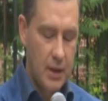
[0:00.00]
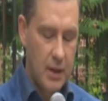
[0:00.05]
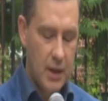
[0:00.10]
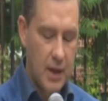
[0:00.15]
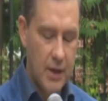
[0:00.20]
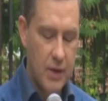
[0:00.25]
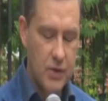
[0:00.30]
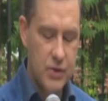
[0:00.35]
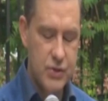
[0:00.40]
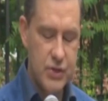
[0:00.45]

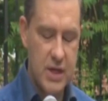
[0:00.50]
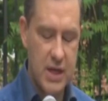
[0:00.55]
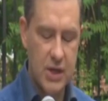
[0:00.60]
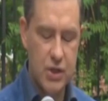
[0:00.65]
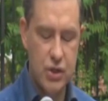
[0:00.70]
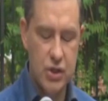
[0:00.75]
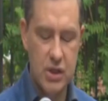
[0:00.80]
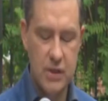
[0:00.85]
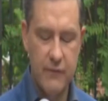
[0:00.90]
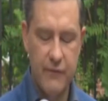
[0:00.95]
Under
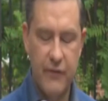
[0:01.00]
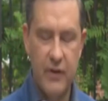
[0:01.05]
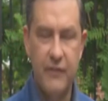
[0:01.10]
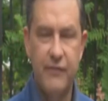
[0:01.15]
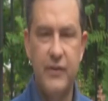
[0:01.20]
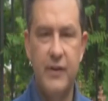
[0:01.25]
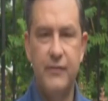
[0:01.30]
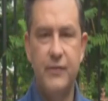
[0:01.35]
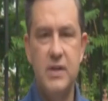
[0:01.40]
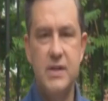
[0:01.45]
Section
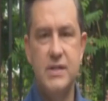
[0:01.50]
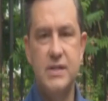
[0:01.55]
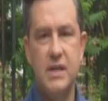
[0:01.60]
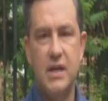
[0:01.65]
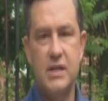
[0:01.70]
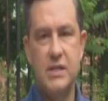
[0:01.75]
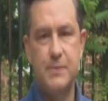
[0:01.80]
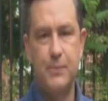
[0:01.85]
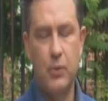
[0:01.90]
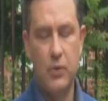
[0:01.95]

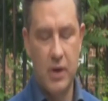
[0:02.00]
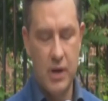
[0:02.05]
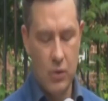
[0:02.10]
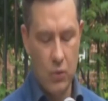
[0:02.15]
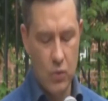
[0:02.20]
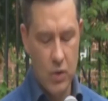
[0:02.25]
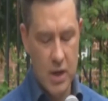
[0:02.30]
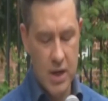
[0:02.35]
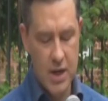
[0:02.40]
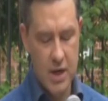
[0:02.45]

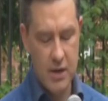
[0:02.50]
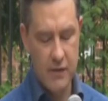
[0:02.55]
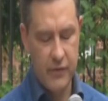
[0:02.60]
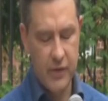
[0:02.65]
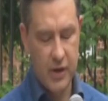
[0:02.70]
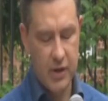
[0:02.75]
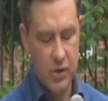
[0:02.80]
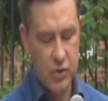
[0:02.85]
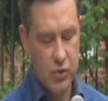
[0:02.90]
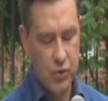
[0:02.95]
56.1
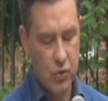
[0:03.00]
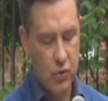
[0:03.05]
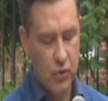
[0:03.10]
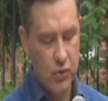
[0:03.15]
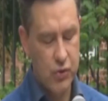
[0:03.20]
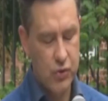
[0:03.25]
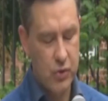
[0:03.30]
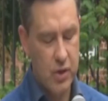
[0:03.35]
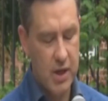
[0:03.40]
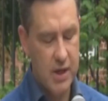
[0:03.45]
of the
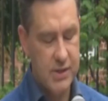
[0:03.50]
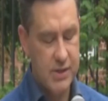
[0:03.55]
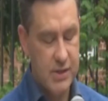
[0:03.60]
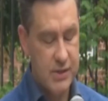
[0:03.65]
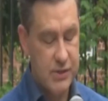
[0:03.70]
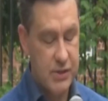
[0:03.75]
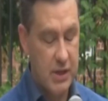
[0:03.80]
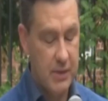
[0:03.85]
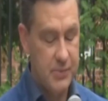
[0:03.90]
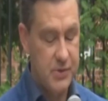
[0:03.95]
Controlled Drugs
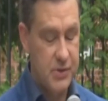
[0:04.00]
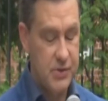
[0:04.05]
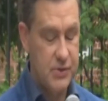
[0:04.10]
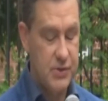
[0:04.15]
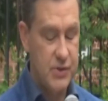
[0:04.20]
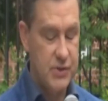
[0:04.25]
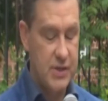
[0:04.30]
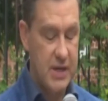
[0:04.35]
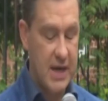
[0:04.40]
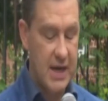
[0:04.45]
and
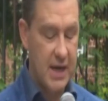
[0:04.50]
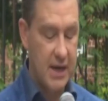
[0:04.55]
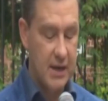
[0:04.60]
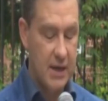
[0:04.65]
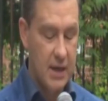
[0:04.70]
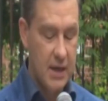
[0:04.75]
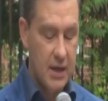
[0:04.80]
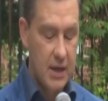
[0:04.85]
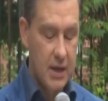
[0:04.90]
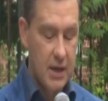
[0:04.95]
Substances
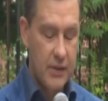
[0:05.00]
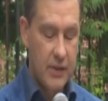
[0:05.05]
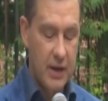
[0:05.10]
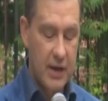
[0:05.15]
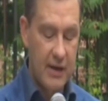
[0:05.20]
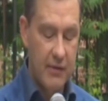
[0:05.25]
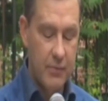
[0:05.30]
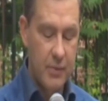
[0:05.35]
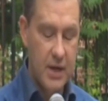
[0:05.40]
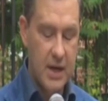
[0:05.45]
Act, the
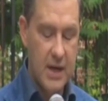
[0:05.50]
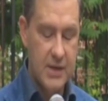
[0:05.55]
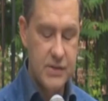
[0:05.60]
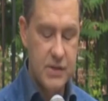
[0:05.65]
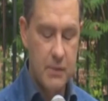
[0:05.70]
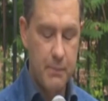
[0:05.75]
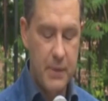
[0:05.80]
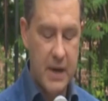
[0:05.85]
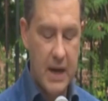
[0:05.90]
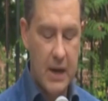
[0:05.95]
government
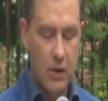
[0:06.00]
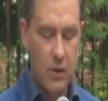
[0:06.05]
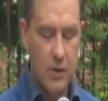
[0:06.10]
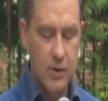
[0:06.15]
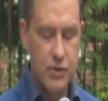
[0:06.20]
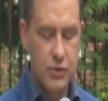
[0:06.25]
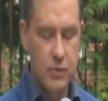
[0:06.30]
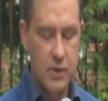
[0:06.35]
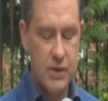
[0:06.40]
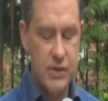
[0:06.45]
has the
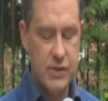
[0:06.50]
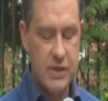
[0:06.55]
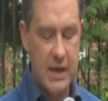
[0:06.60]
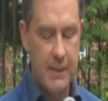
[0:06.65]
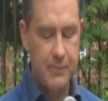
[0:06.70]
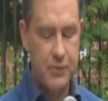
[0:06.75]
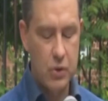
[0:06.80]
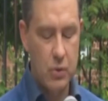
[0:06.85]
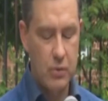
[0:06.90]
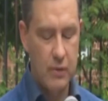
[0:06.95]
power to
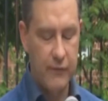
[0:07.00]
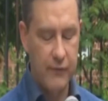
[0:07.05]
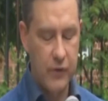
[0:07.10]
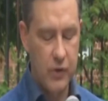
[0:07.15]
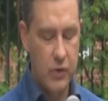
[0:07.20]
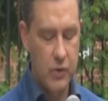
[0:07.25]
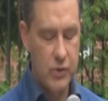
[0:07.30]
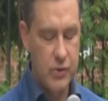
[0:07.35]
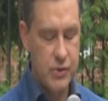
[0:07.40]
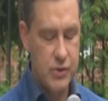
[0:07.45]
accept or
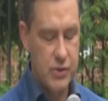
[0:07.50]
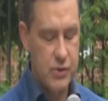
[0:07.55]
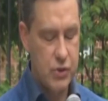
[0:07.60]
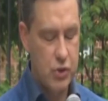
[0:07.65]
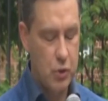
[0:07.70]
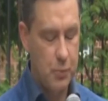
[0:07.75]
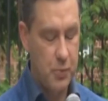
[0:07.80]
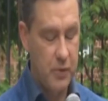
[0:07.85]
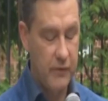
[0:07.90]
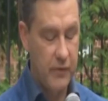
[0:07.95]
refuse a
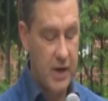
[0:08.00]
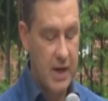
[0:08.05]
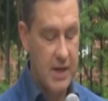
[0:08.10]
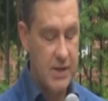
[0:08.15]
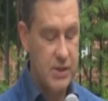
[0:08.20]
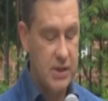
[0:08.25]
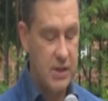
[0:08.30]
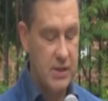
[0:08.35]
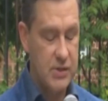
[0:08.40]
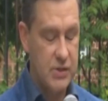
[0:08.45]

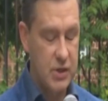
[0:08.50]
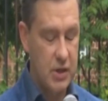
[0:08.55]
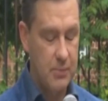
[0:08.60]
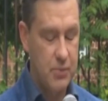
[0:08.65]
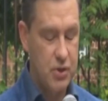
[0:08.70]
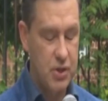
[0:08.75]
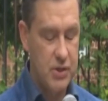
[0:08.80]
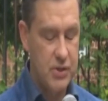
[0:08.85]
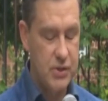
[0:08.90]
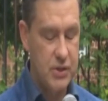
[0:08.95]
supervised
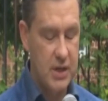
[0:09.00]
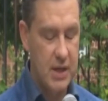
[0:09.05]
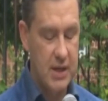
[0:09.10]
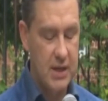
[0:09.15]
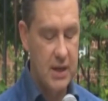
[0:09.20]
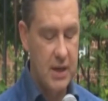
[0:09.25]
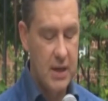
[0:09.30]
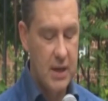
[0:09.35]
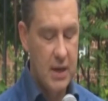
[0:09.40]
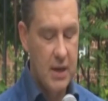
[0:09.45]
consumption
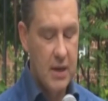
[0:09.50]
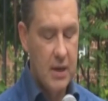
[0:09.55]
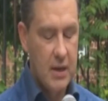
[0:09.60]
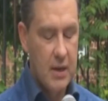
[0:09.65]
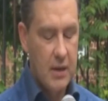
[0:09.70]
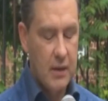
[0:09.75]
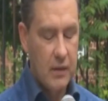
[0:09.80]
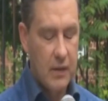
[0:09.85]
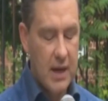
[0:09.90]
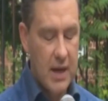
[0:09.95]
site
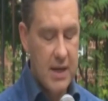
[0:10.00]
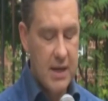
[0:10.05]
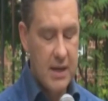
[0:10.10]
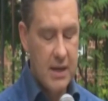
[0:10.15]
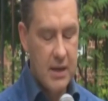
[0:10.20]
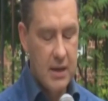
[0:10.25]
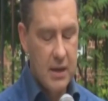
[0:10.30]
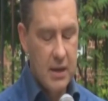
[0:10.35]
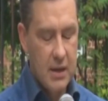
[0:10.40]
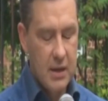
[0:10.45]

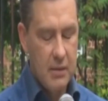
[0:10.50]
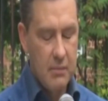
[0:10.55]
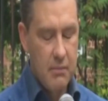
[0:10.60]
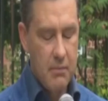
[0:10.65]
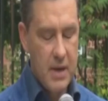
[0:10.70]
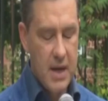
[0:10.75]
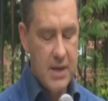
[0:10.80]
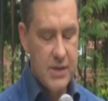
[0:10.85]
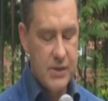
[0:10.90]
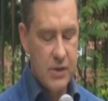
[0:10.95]
like
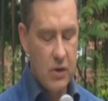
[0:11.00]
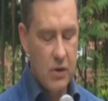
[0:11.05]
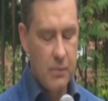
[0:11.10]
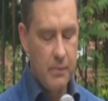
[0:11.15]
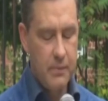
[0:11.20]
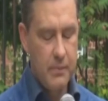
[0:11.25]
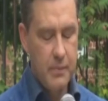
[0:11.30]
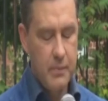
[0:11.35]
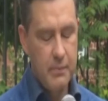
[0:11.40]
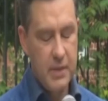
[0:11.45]

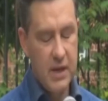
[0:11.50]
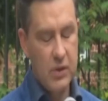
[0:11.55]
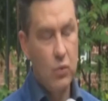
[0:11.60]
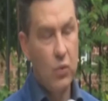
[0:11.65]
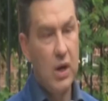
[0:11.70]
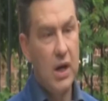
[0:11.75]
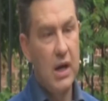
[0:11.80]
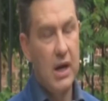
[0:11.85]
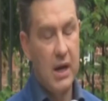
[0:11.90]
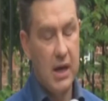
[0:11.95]
Maison
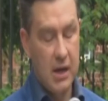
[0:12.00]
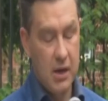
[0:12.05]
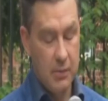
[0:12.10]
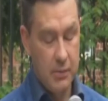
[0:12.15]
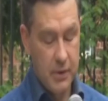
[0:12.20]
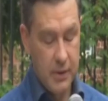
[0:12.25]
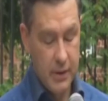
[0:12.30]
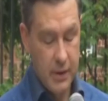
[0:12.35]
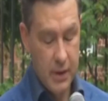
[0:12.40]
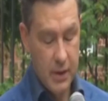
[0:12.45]
Benoit
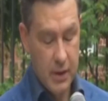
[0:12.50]
Labe.